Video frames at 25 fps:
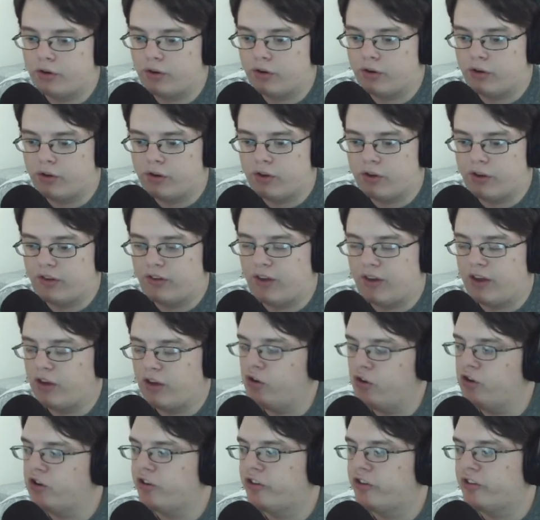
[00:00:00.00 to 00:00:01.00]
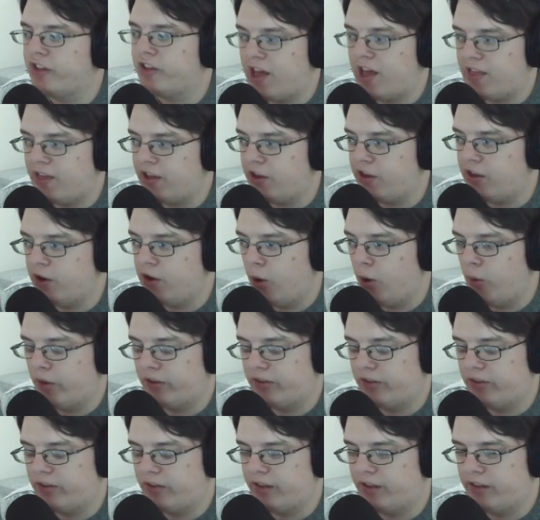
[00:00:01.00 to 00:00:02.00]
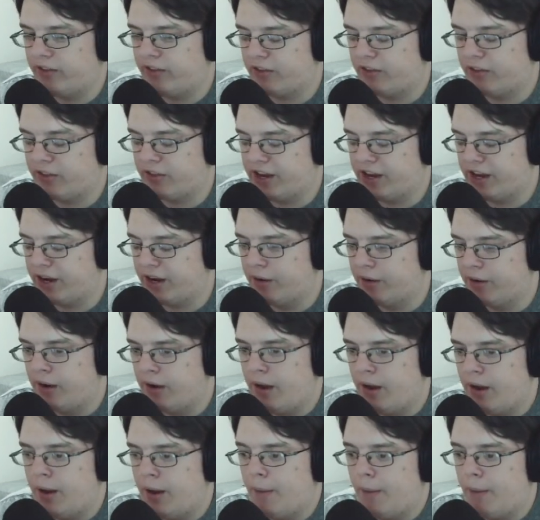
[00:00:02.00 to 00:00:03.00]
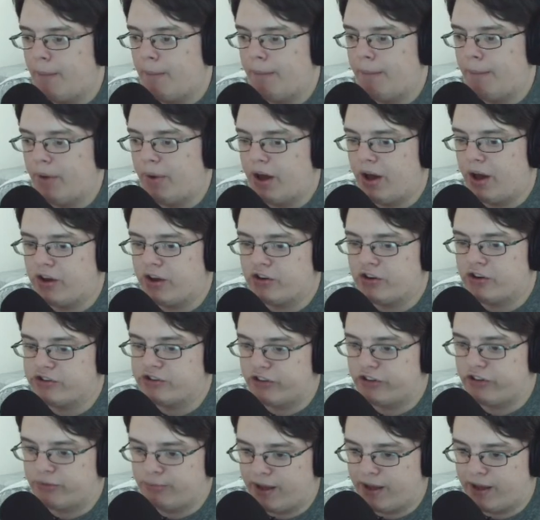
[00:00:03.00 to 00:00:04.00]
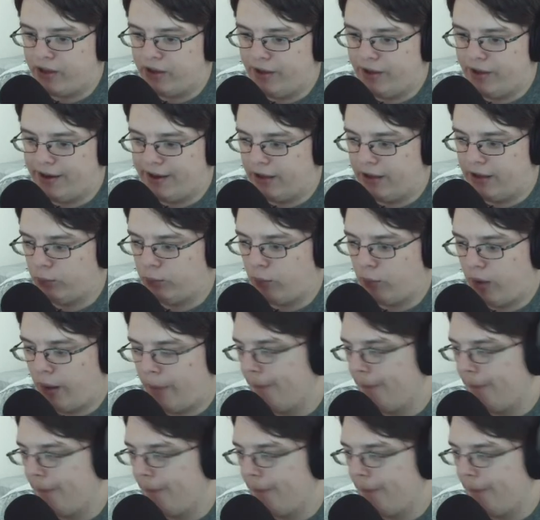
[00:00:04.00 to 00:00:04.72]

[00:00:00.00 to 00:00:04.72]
It's like you just say that it's a thing, but you're just speculating as well.